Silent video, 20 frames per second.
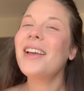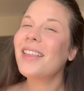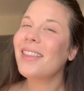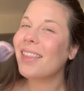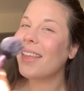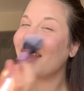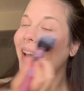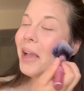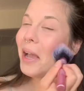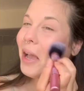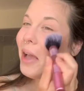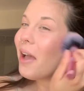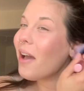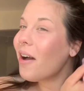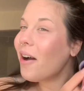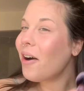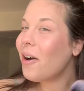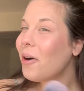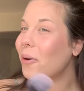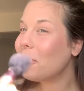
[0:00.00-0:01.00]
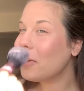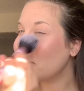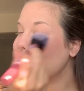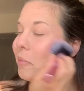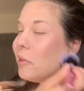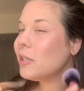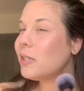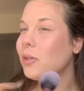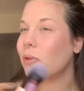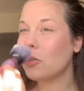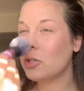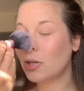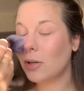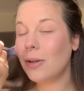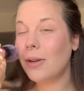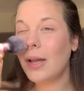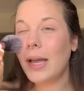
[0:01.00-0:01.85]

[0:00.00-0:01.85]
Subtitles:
Like, oh, we can be social.